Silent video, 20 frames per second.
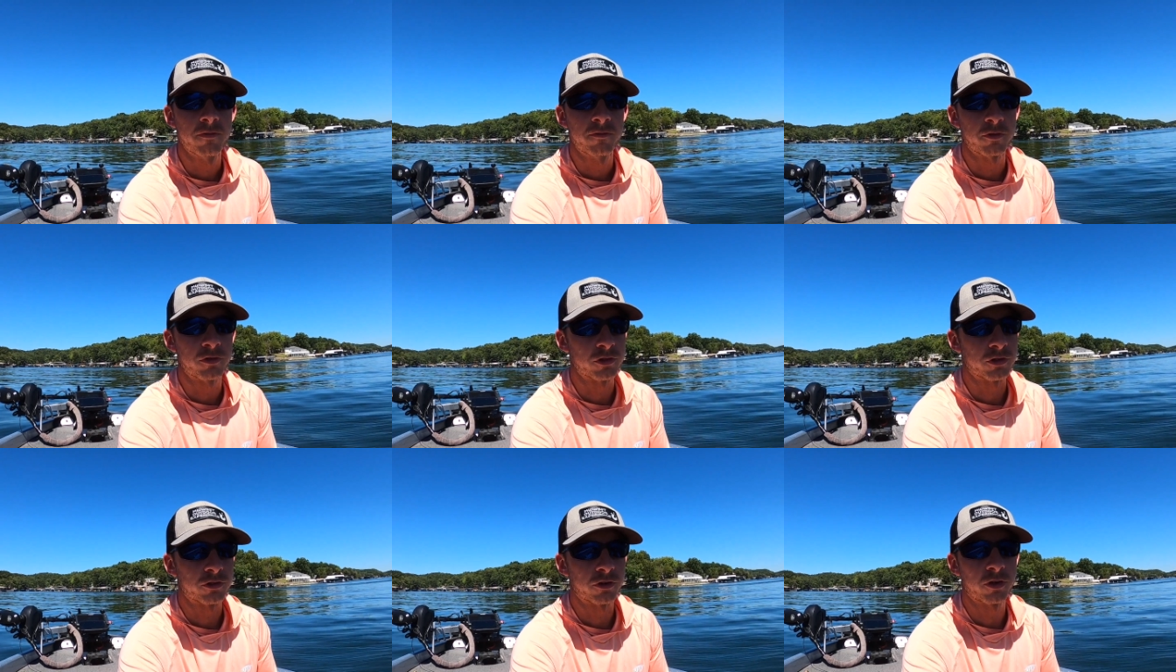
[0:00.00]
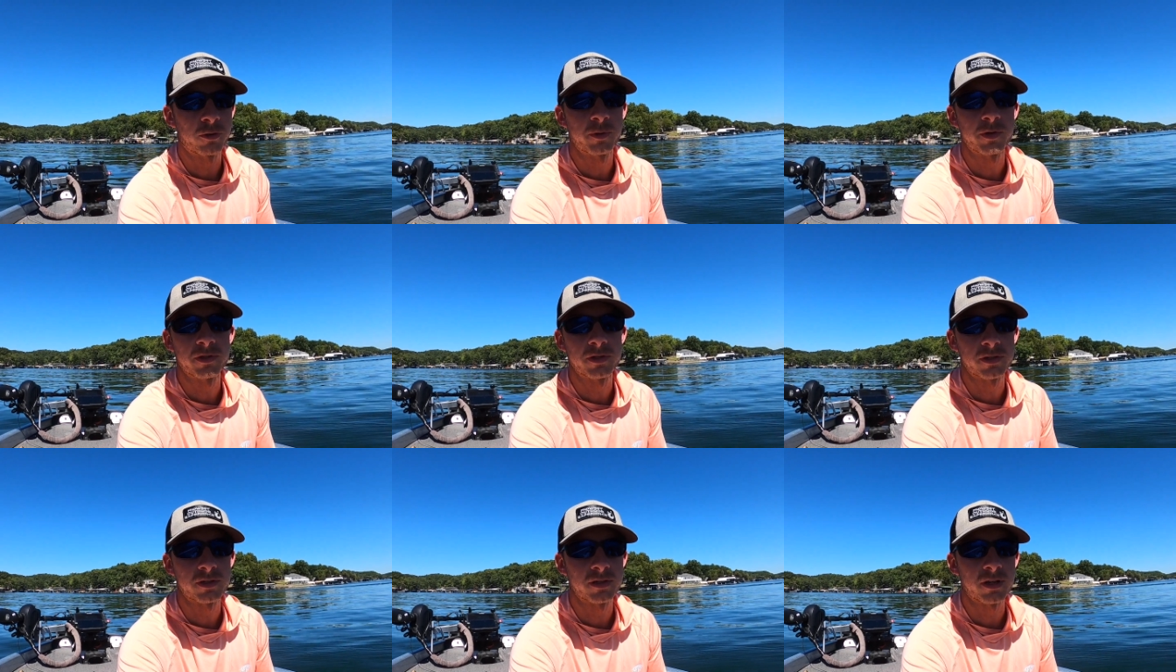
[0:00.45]
fishing
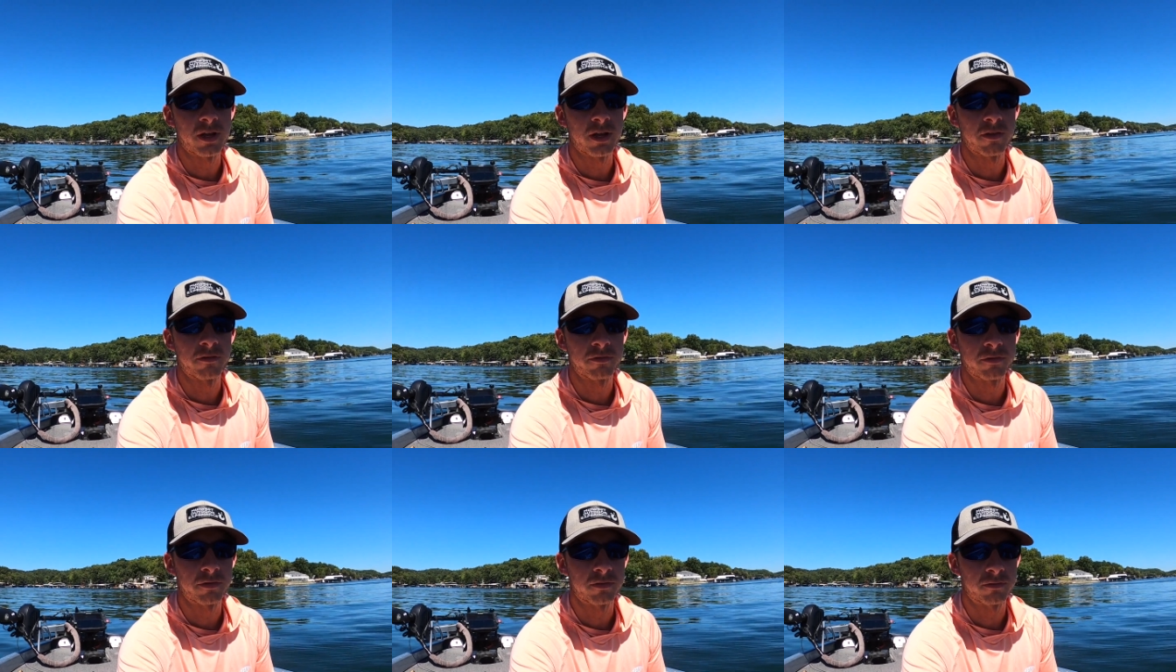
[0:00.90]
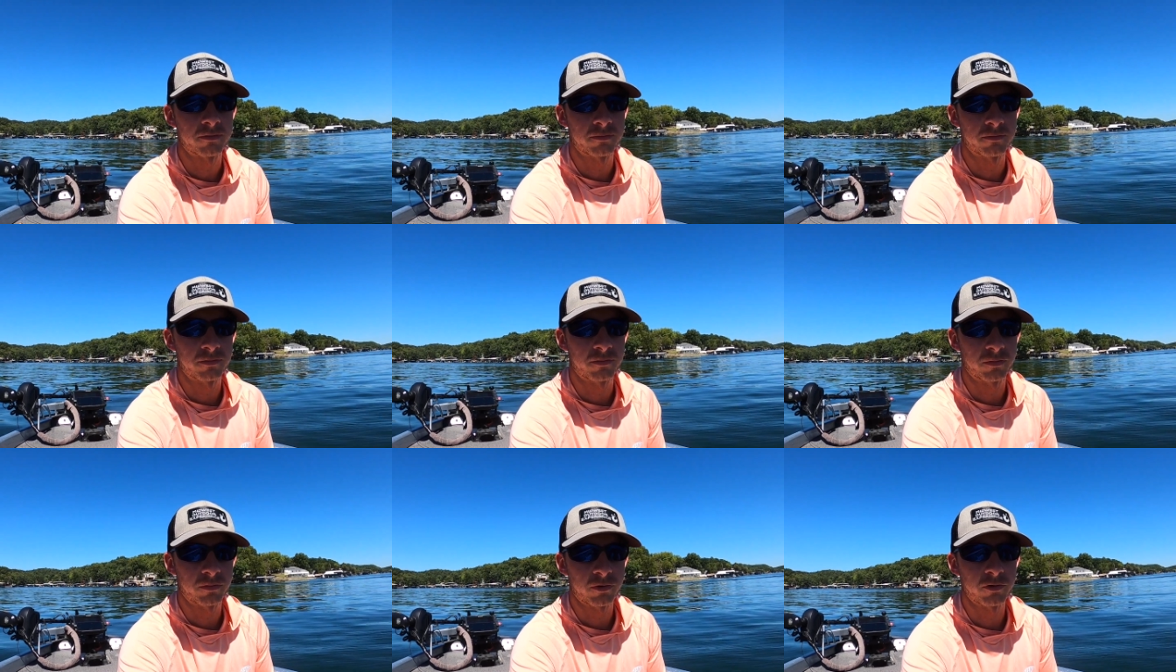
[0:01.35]
tournaments and stuff.
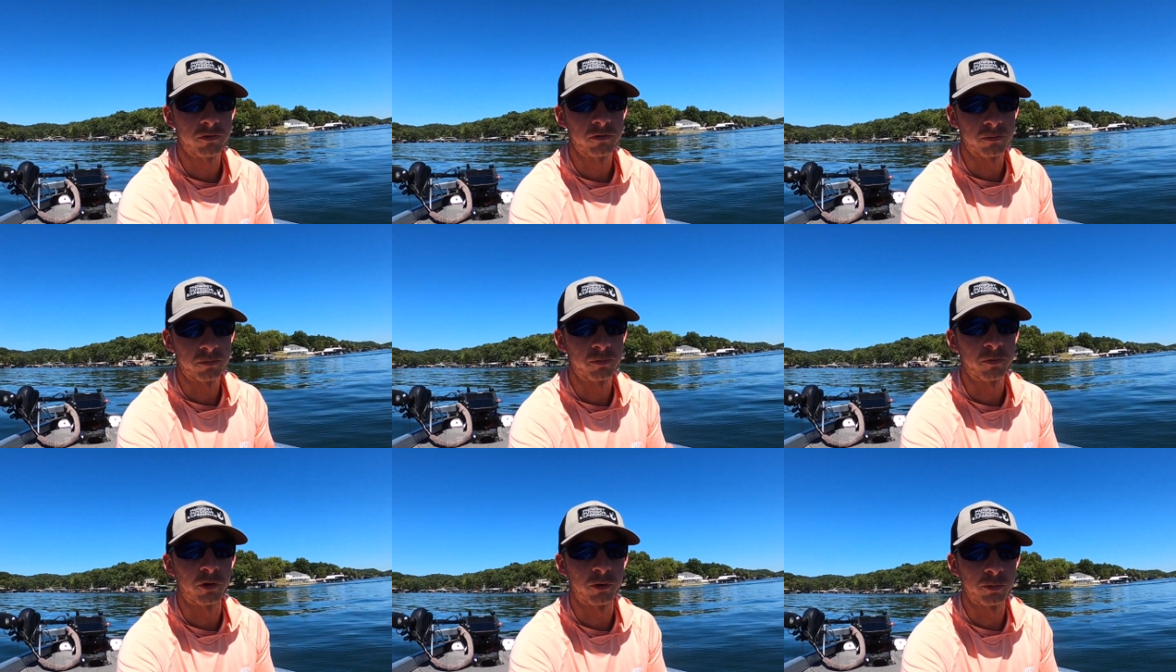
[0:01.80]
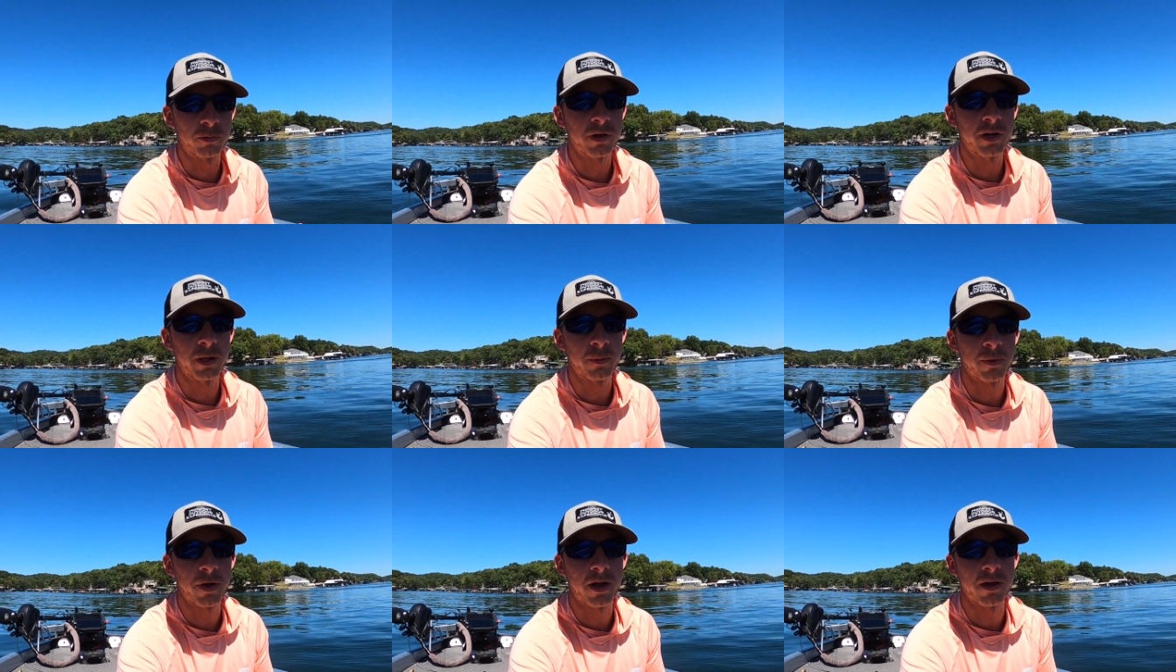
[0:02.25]
There's there's
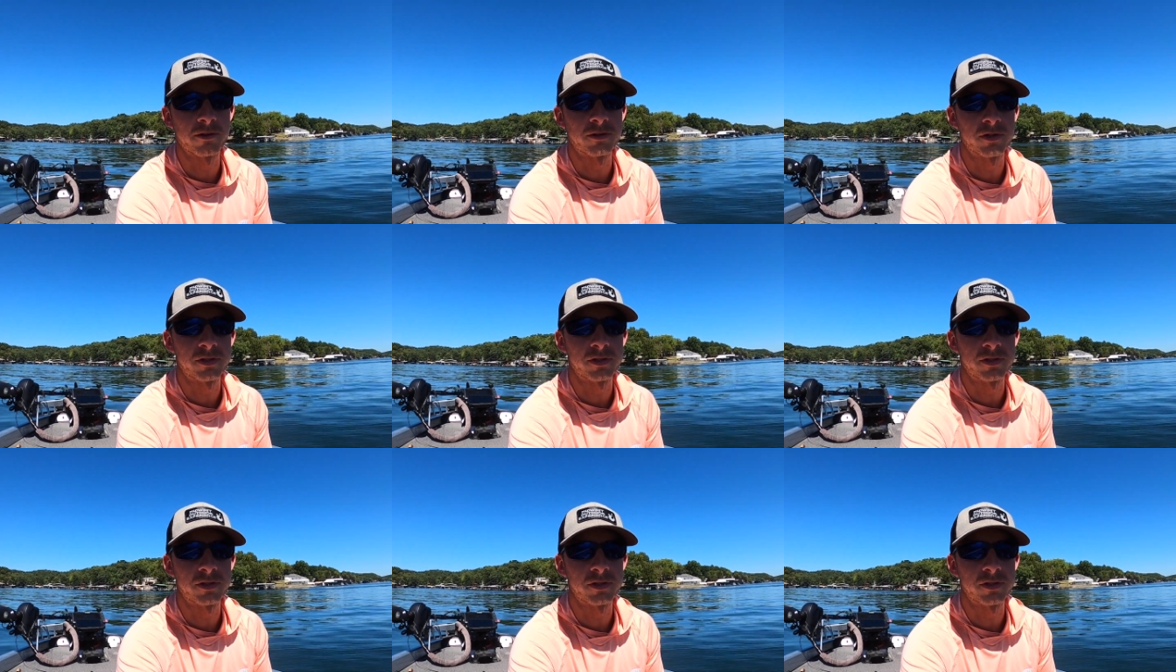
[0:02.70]
plenty of piles.